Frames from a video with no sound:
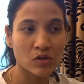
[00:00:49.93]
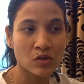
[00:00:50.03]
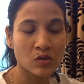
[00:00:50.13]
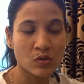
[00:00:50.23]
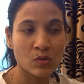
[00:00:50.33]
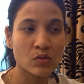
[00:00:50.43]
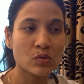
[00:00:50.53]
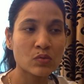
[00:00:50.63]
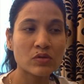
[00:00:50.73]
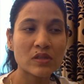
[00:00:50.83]
go
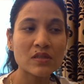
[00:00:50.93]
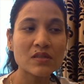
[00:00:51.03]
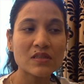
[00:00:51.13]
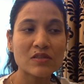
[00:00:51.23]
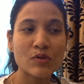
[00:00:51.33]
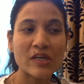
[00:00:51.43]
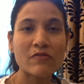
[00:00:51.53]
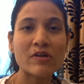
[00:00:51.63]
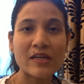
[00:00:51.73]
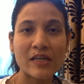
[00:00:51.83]
through the
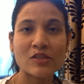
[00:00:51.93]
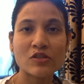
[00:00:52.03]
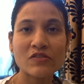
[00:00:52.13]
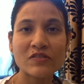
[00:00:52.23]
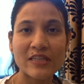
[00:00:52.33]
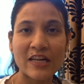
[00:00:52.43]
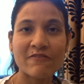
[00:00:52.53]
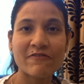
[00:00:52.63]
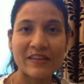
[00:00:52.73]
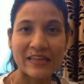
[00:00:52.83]
21 days of
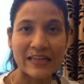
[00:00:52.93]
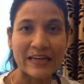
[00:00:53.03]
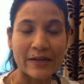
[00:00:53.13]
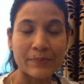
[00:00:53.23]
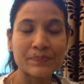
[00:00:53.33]
self healing.